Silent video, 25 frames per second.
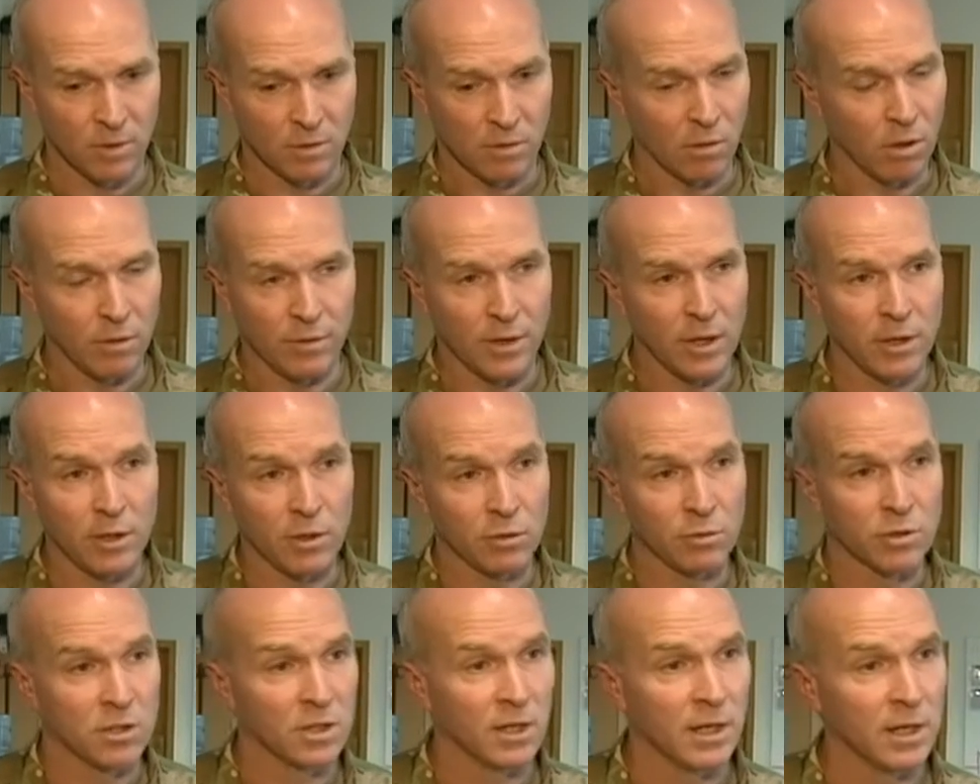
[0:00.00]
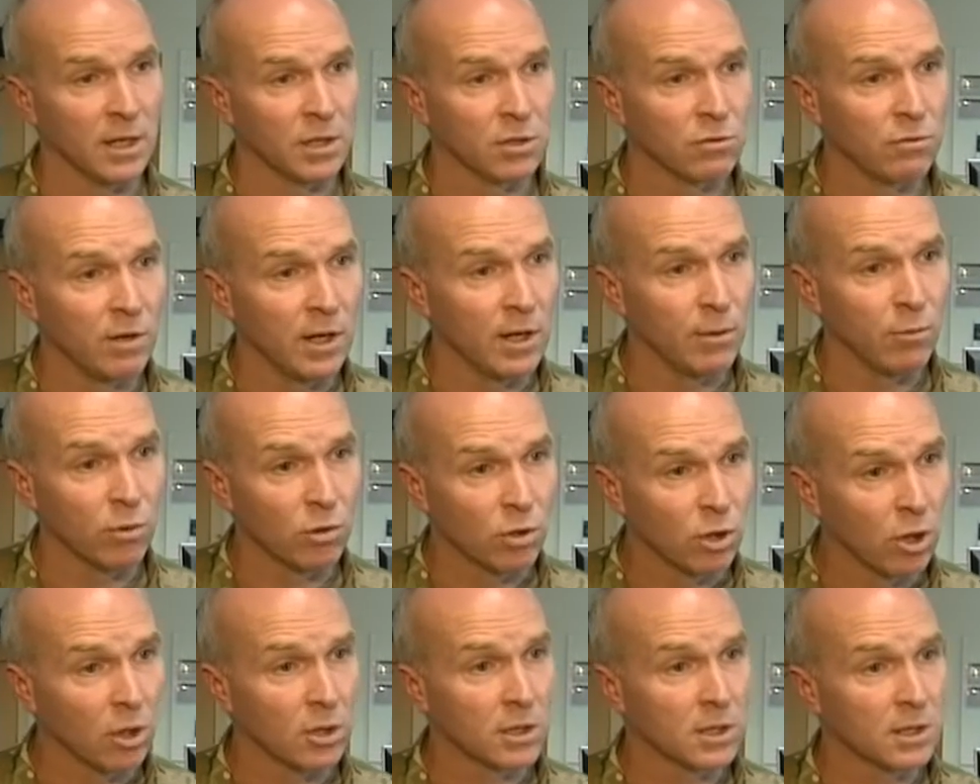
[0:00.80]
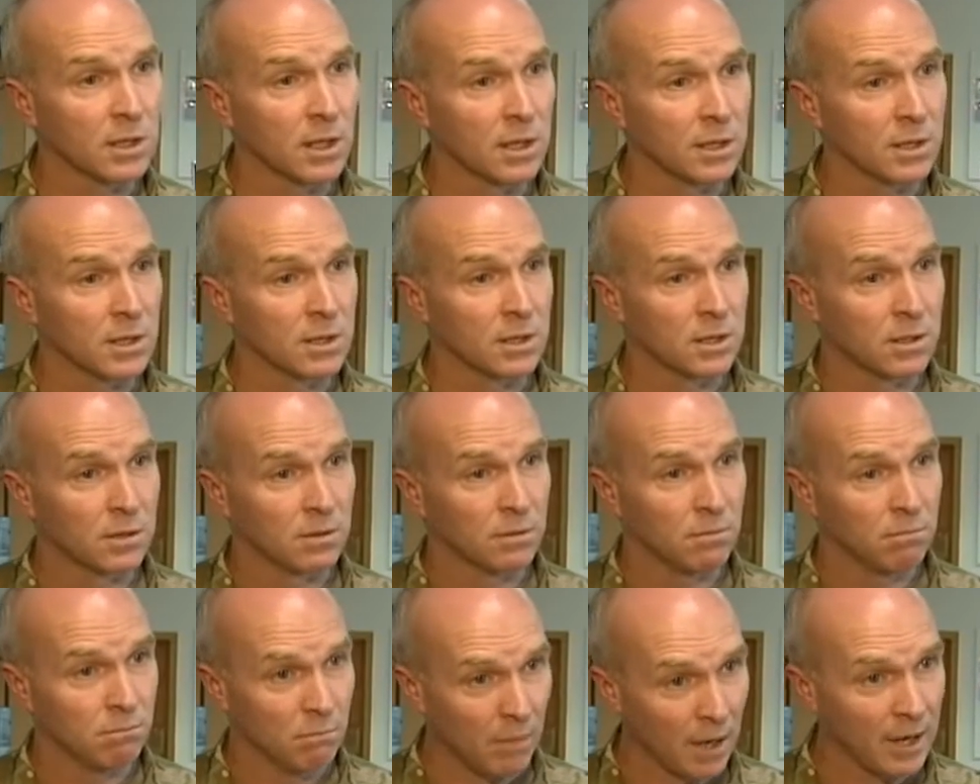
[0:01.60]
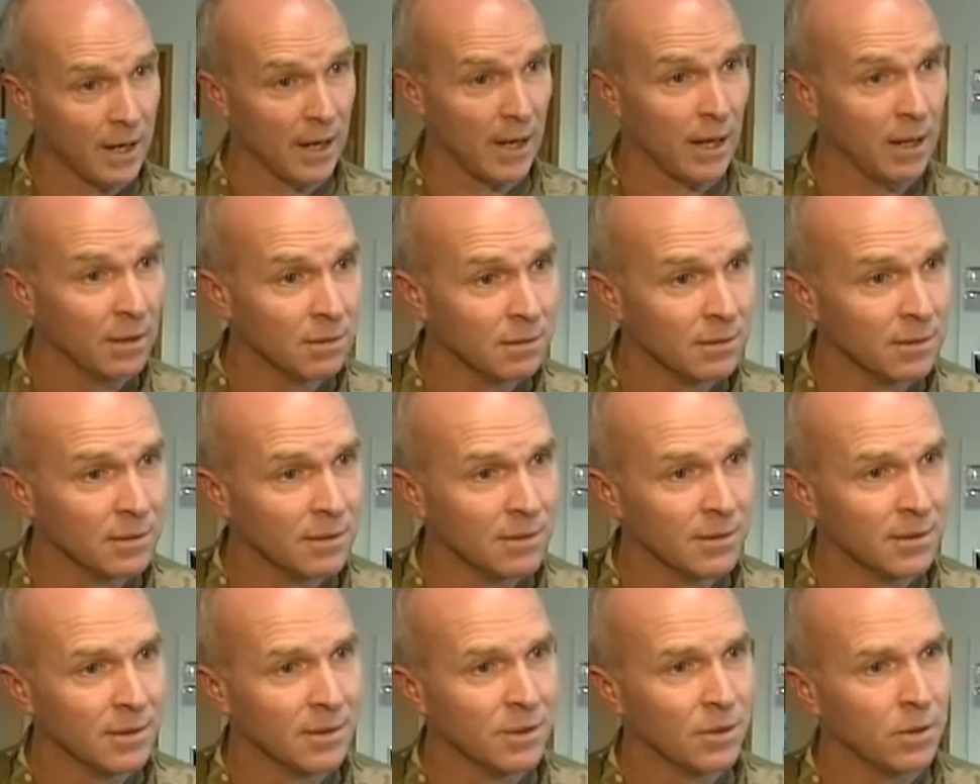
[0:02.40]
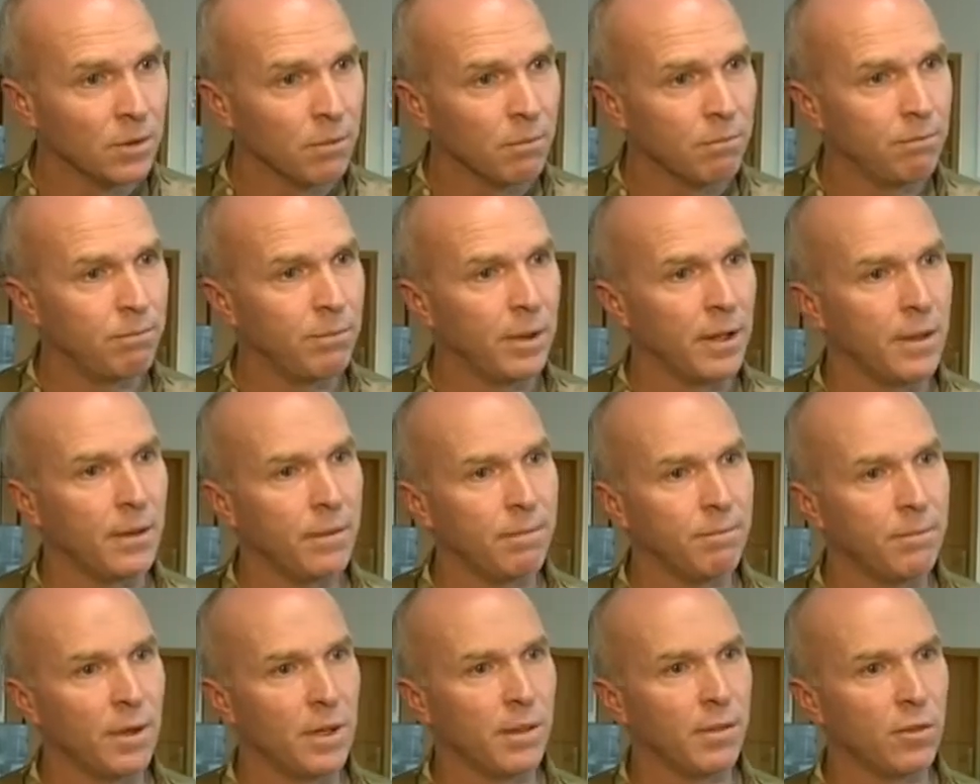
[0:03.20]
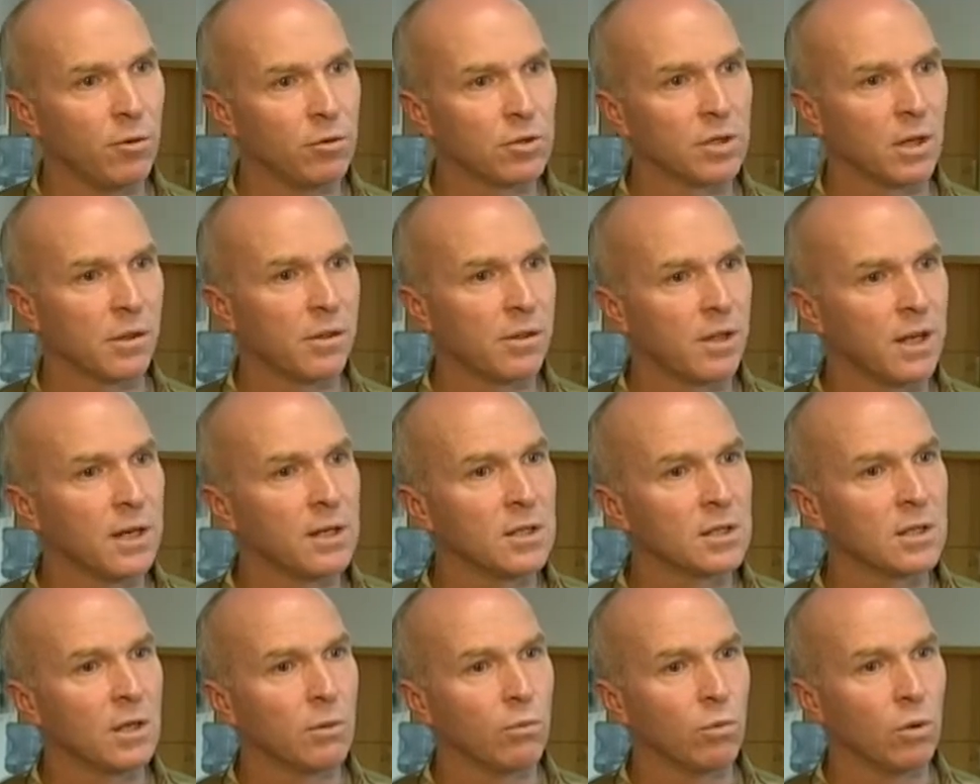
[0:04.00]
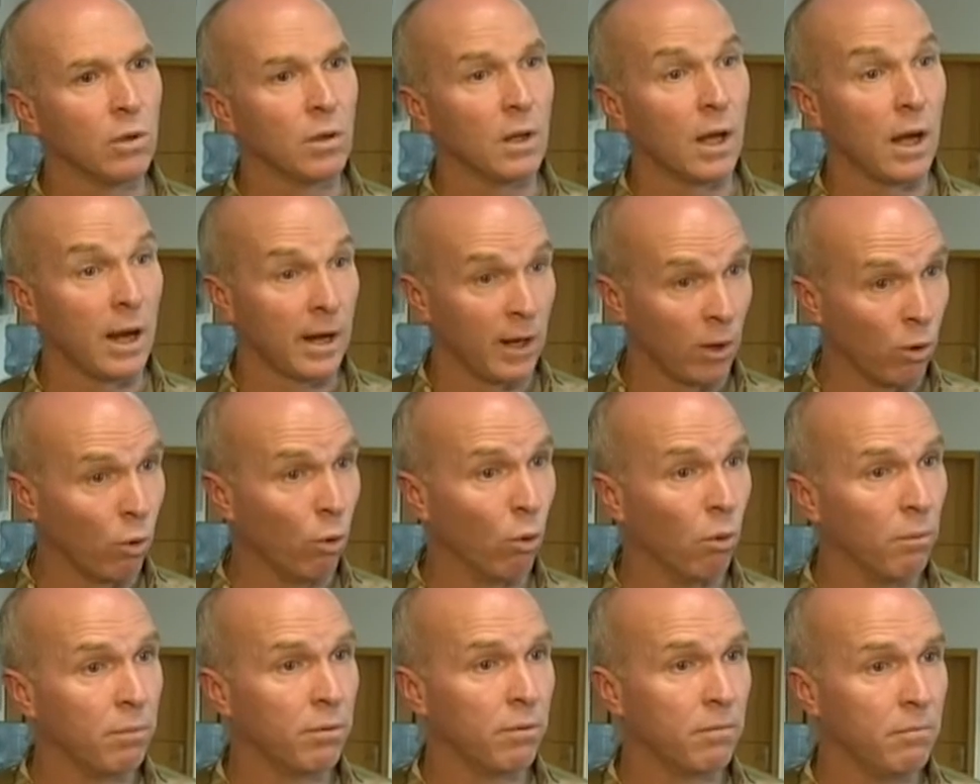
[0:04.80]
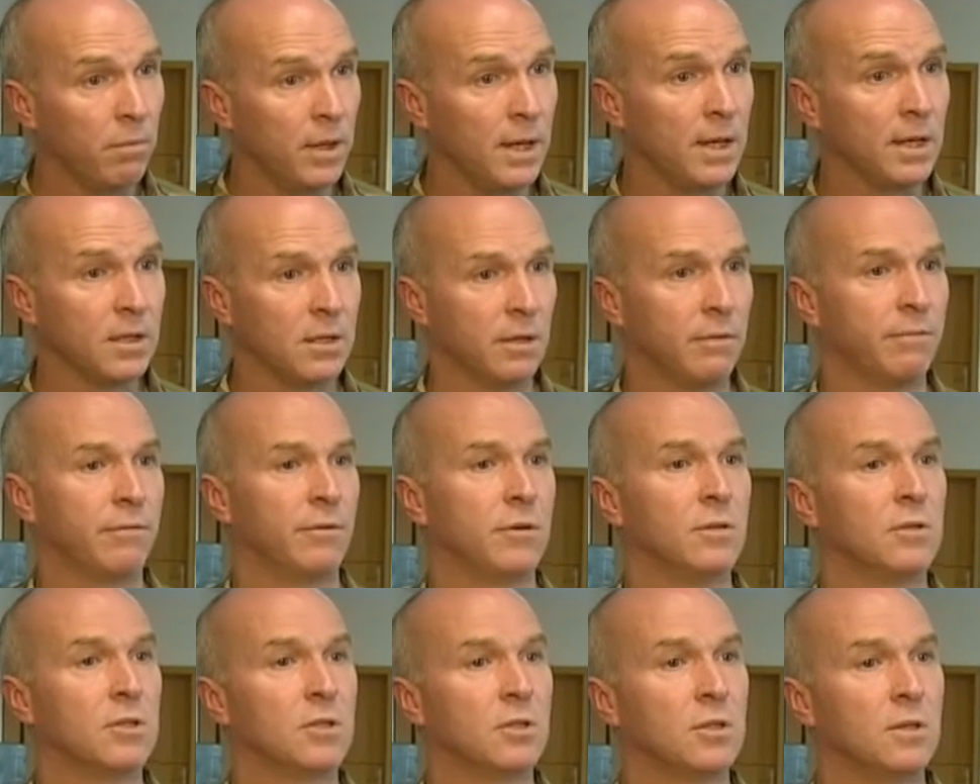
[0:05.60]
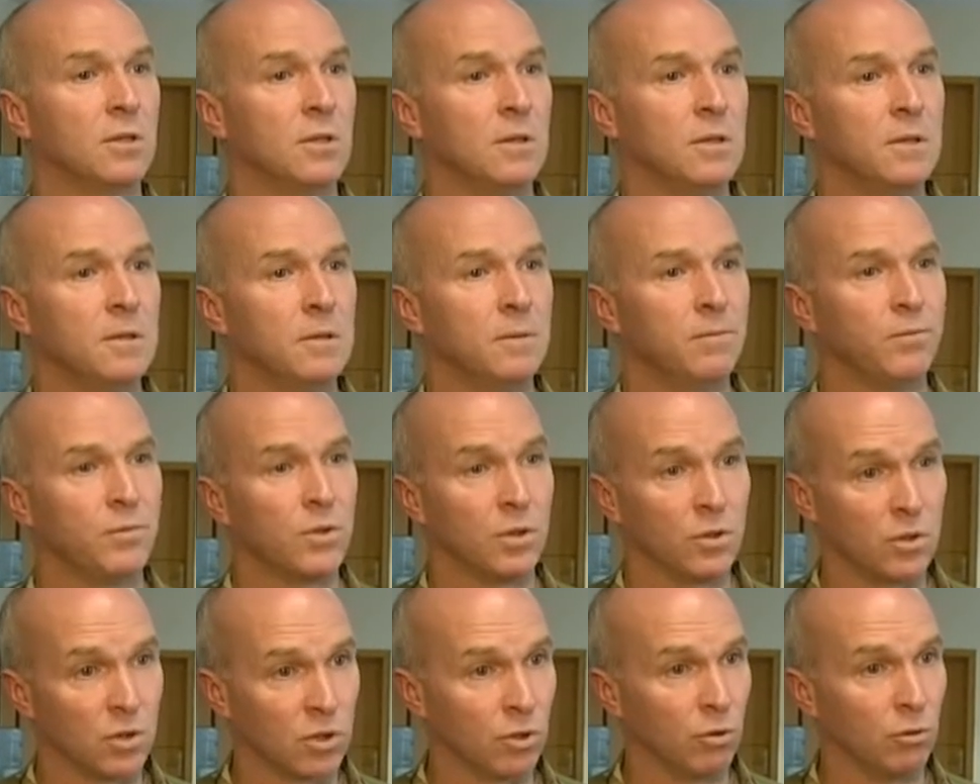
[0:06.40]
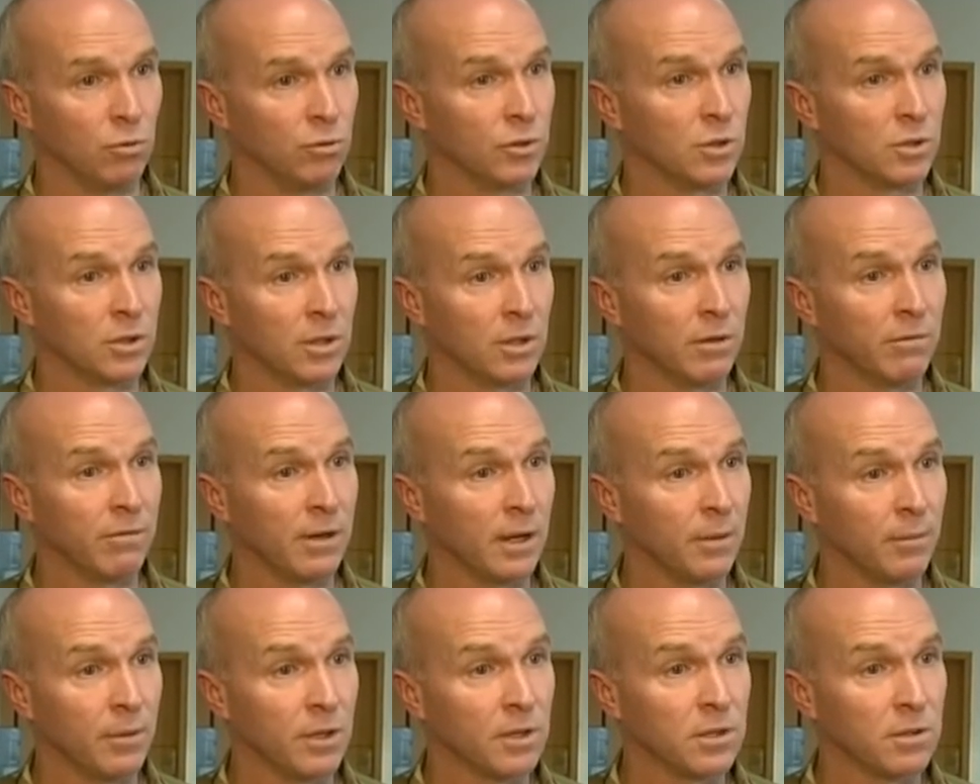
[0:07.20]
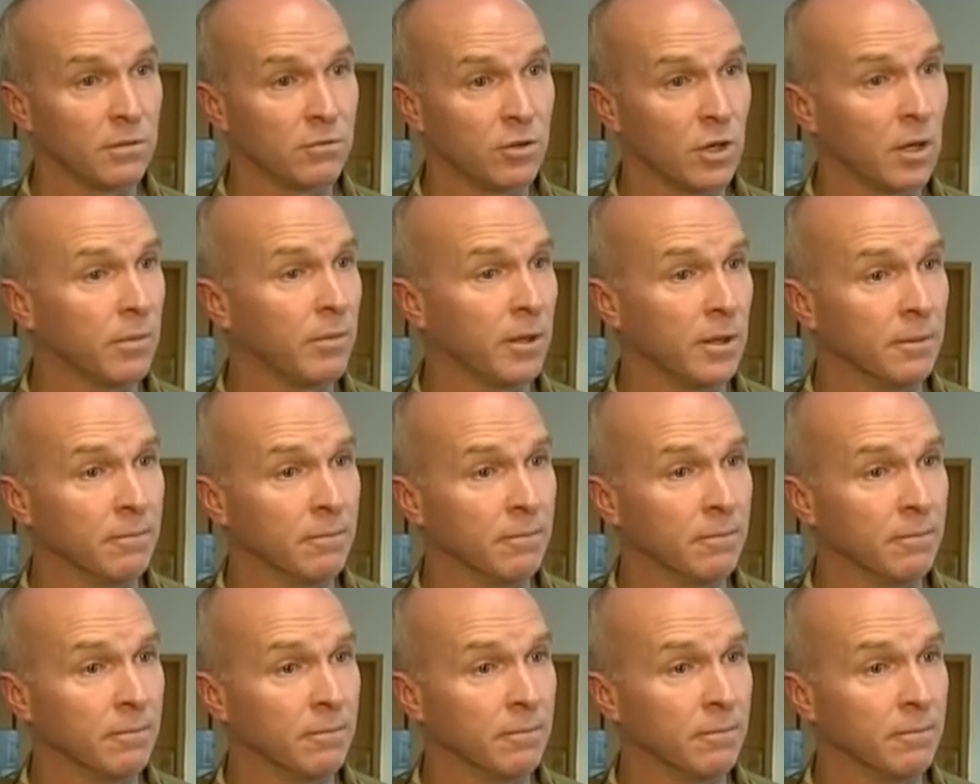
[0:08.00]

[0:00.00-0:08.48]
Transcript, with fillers: none of those things really will cost us money, but, but those are things that will, I hope, make a difference to the soldiers and the families of Germany.